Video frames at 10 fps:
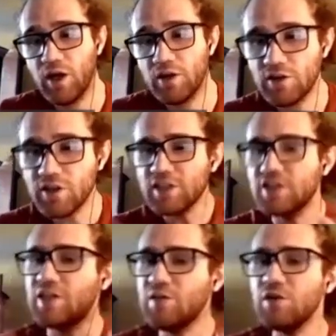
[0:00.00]
So this
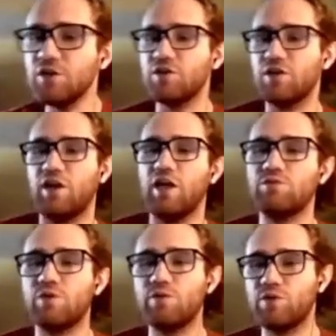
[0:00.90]
is similar to the case
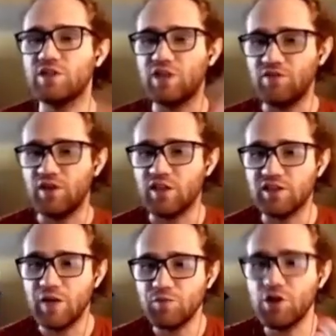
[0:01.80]
where we were saving a
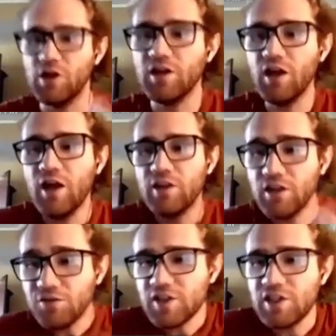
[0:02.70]
snapshot. The
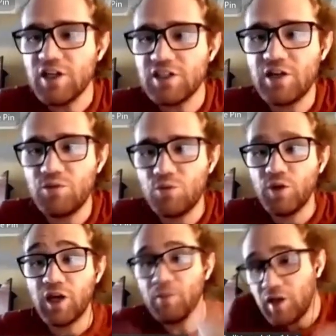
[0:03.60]
difference here is that we
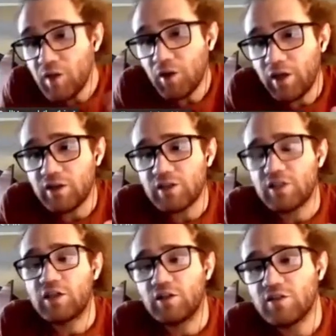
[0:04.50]
can manipulate this
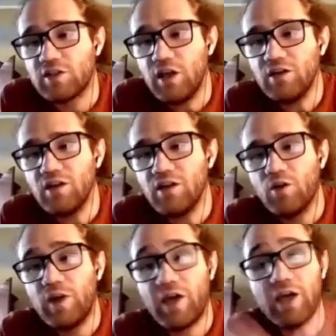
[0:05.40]
internal state.
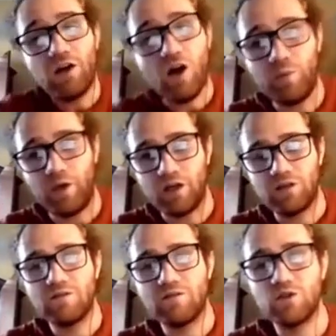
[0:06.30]
We can't copy it.
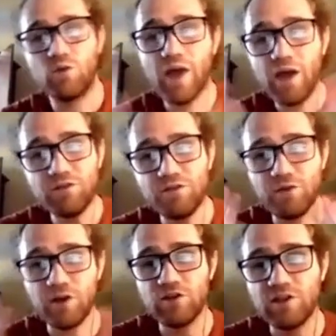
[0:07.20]
So we'll have to
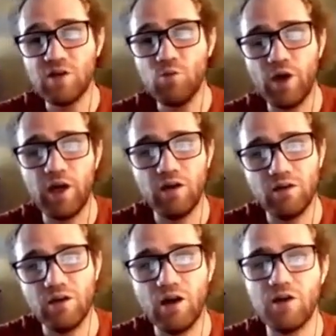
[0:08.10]
figure some way
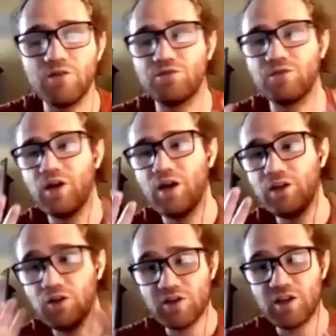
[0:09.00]
of
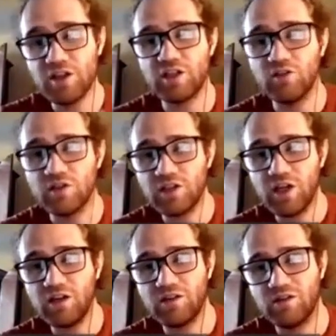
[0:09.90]
using the internal
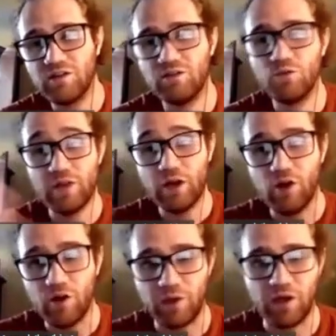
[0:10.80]
state without
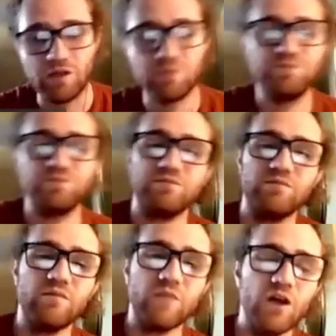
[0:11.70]
copying
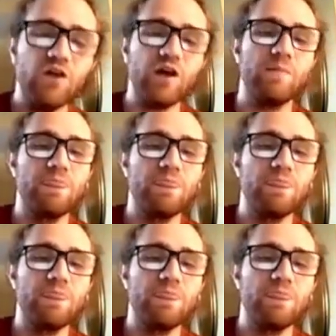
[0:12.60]
it. Okay.